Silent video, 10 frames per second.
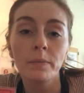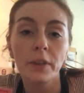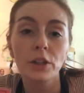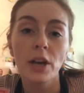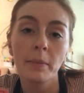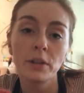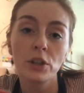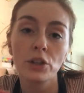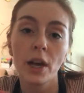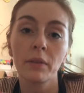Their job is to
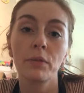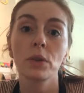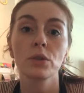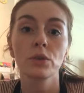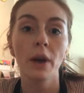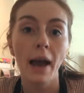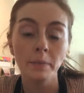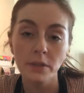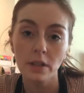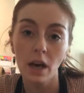check for scraps